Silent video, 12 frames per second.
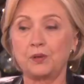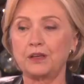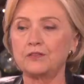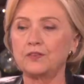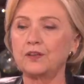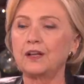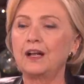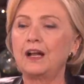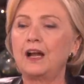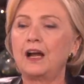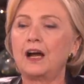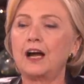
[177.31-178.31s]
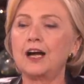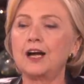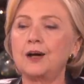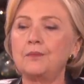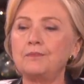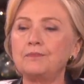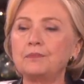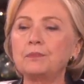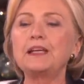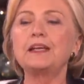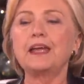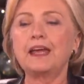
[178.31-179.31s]
painful. Um,
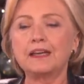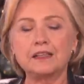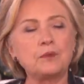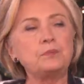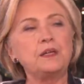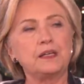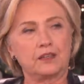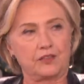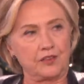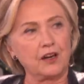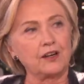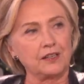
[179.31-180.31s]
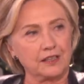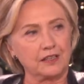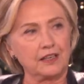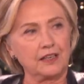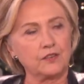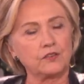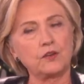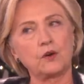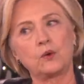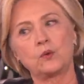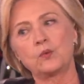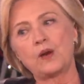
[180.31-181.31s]
but it ended up being cathartic. And so